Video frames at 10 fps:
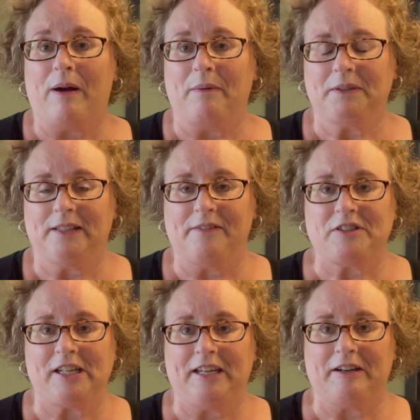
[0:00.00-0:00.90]
I would love
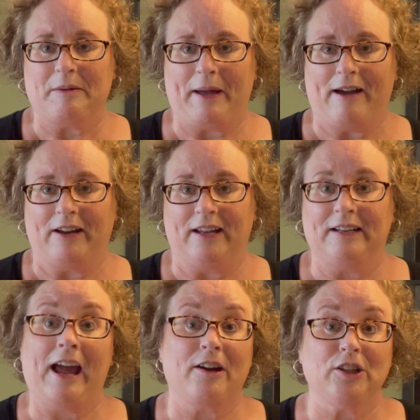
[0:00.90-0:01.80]
to hear about it
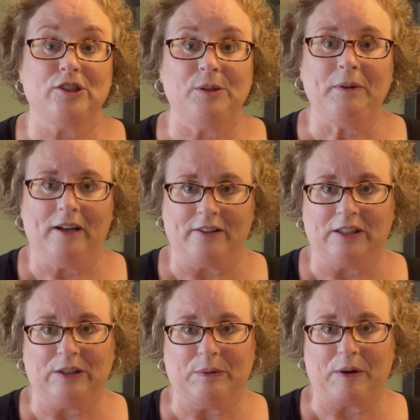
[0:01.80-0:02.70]
and how you're doing on the
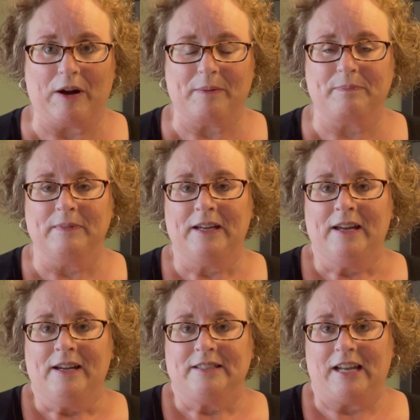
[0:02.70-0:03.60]
low carb
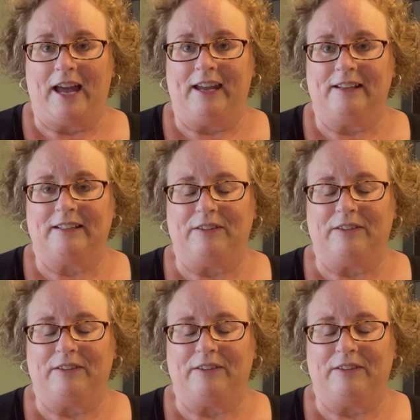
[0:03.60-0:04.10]
diet.